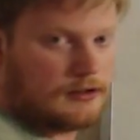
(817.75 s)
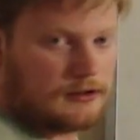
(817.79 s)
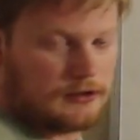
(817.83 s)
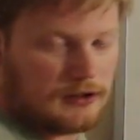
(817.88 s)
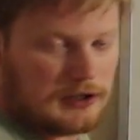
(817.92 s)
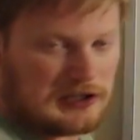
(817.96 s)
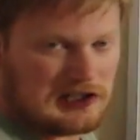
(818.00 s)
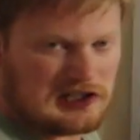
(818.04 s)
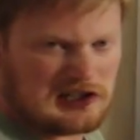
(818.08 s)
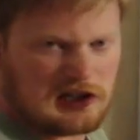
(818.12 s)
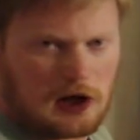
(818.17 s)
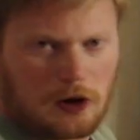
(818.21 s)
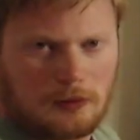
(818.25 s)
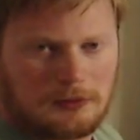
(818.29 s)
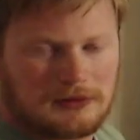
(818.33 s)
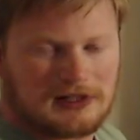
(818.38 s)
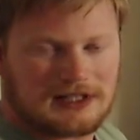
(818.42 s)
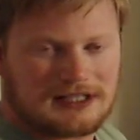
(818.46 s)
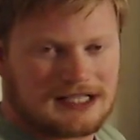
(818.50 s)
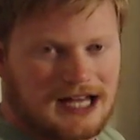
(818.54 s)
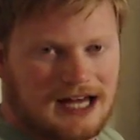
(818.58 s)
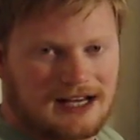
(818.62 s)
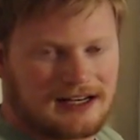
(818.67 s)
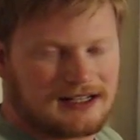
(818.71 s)
the slope
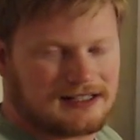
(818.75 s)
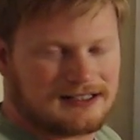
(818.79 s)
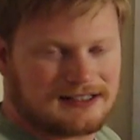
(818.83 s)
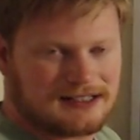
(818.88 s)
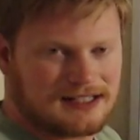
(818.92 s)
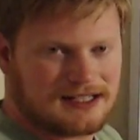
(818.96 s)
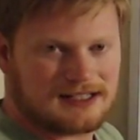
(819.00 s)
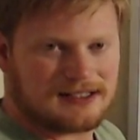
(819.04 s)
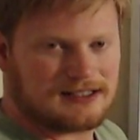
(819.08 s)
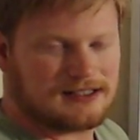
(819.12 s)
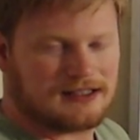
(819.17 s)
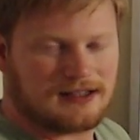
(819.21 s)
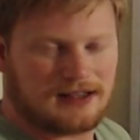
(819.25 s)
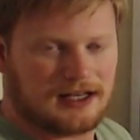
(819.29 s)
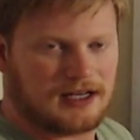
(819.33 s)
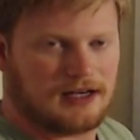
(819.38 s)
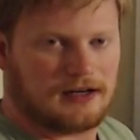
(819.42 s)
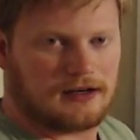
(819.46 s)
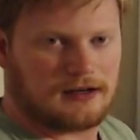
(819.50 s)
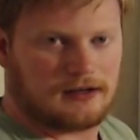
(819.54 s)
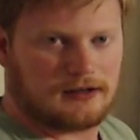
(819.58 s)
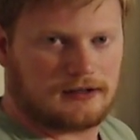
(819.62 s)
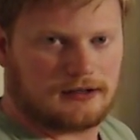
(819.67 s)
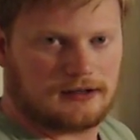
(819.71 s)
does not exist
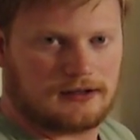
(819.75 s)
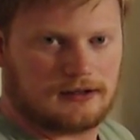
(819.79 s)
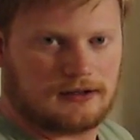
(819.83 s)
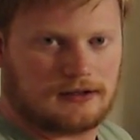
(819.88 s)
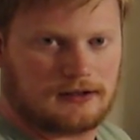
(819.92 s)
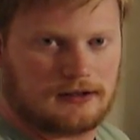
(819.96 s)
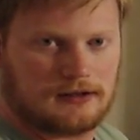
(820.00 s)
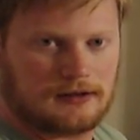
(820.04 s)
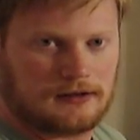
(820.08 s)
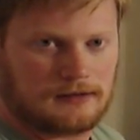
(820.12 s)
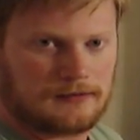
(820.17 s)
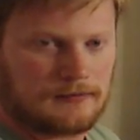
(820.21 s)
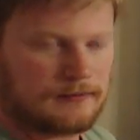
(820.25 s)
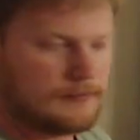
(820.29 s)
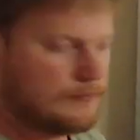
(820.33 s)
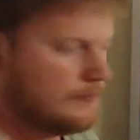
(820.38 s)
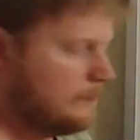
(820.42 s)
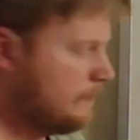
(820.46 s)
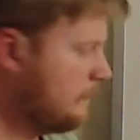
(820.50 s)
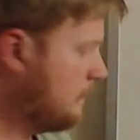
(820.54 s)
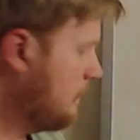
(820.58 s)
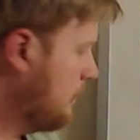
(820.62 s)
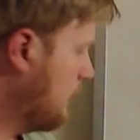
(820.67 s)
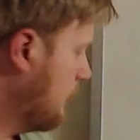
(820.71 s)
there.
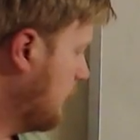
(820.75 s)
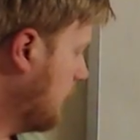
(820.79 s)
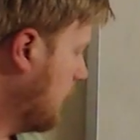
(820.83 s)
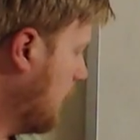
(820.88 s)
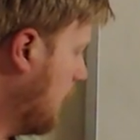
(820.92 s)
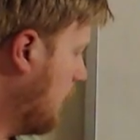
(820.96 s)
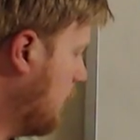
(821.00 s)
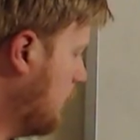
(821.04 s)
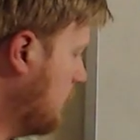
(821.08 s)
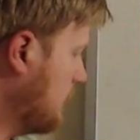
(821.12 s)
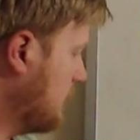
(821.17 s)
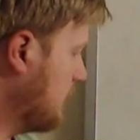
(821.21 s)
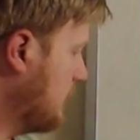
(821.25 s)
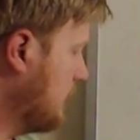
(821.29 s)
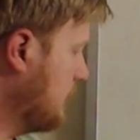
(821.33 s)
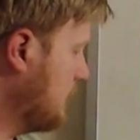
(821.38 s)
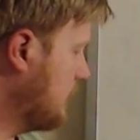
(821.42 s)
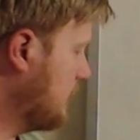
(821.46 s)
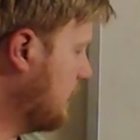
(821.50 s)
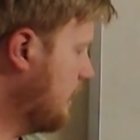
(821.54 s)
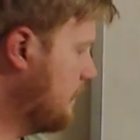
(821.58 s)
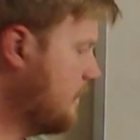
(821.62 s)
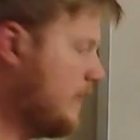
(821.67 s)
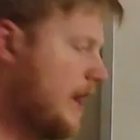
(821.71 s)
Well,
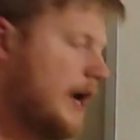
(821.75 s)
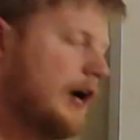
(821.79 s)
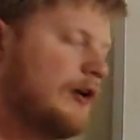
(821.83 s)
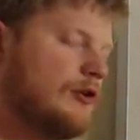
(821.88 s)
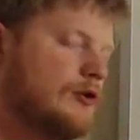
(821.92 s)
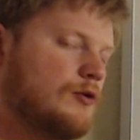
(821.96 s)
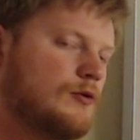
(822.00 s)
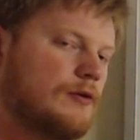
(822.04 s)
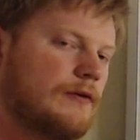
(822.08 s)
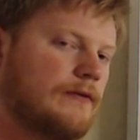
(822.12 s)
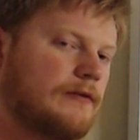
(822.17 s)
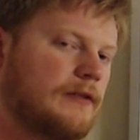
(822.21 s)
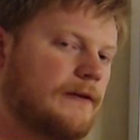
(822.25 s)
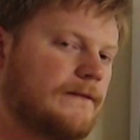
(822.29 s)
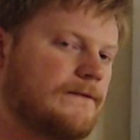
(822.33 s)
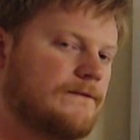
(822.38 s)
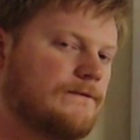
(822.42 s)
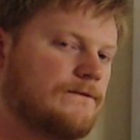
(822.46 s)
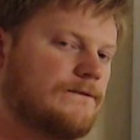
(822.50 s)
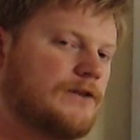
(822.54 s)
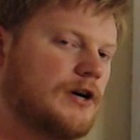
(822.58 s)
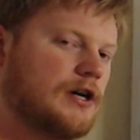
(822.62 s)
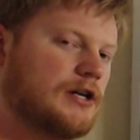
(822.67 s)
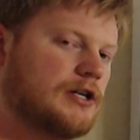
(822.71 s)
since the value of the
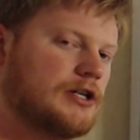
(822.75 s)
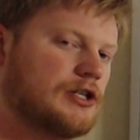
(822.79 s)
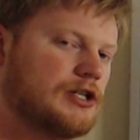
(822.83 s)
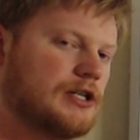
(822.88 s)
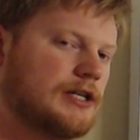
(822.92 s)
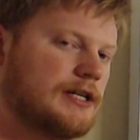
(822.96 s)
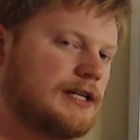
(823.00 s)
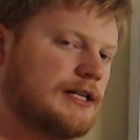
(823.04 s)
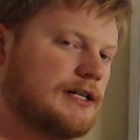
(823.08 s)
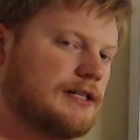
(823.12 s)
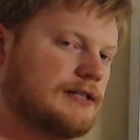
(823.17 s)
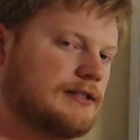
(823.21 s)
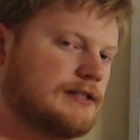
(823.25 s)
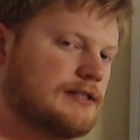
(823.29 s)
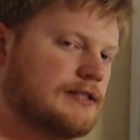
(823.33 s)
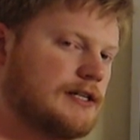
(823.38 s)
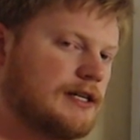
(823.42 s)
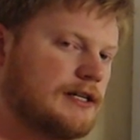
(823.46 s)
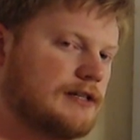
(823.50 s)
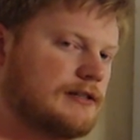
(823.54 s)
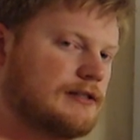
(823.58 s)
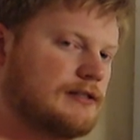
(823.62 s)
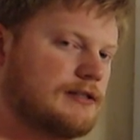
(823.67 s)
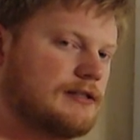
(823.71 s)
function
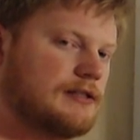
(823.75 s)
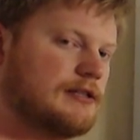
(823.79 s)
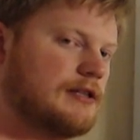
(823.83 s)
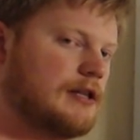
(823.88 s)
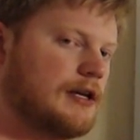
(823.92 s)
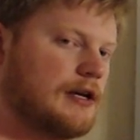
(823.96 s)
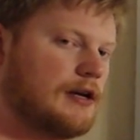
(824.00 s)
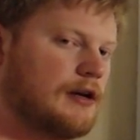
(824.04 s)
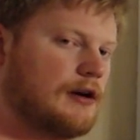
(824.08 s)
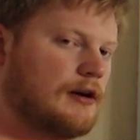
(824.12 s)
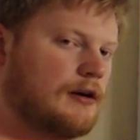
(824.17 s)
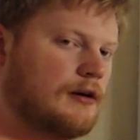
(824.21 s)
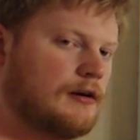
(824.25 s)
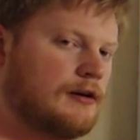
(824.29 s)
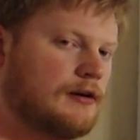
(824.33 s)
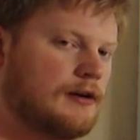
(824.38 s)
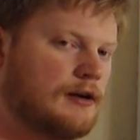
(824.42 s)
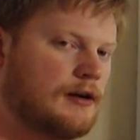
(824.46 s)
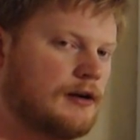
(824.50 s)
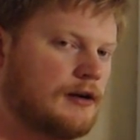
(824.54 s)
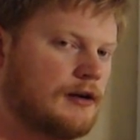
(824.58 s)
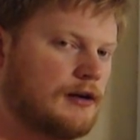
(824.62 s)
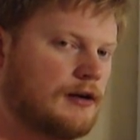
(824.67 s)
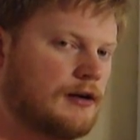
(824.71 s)
exists there,
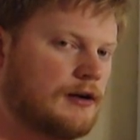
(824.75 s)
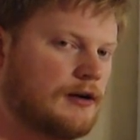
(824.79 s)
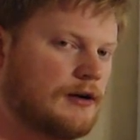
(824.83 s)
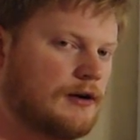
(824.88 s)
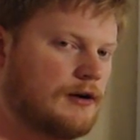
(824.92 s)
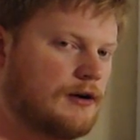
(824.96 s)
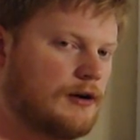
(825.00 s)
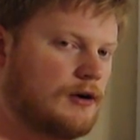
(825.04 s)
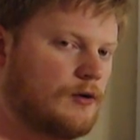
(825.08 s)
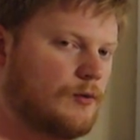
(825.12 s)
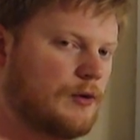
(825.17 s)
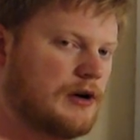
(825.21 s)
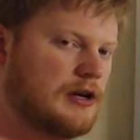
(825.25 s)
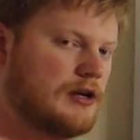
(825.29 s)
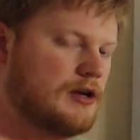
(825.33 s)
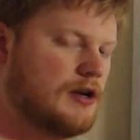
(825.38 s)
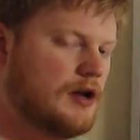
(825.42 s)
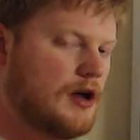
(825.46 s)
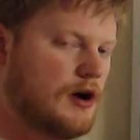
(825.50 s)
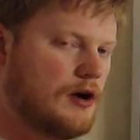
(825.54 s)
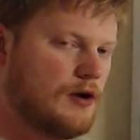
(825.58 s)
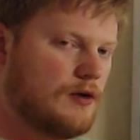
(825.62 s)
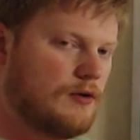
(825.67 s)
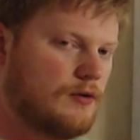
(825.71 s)
we
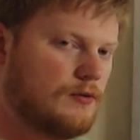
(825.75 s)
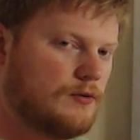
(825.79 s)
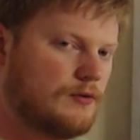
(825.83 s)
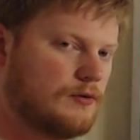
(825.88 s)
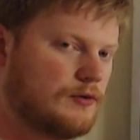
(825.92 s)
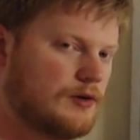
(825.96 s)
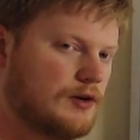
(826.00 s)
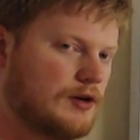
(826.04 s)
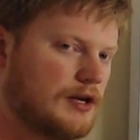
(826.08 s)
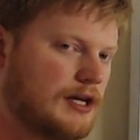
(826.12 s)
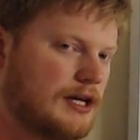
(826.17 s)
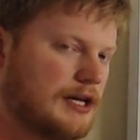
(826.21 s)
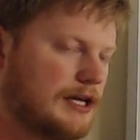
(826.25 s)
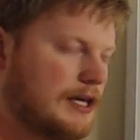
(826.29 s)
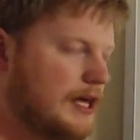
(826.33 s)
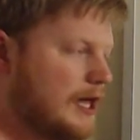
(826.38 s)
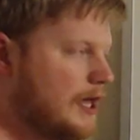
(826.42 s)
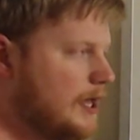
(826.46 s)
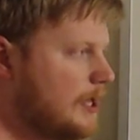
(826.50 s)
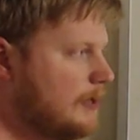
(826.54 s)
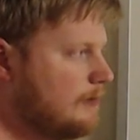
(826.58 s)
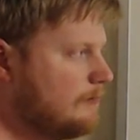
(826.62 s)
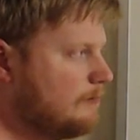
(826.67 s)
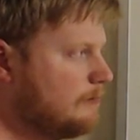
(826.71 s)
know that it
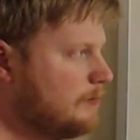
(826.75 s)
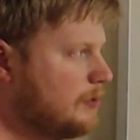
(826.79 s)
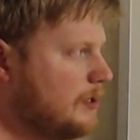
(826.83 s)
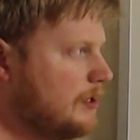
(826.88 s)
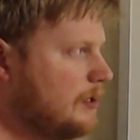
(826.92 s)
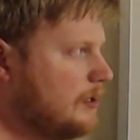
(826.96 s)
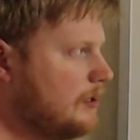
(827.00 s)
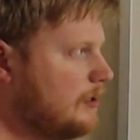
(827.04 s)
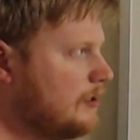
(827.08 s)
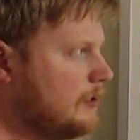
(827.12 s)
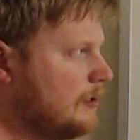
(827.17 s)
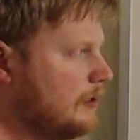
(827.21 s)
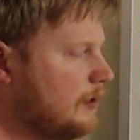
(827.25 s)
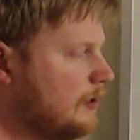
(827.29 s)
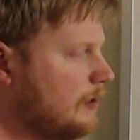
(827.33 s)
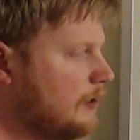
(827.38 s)
can't be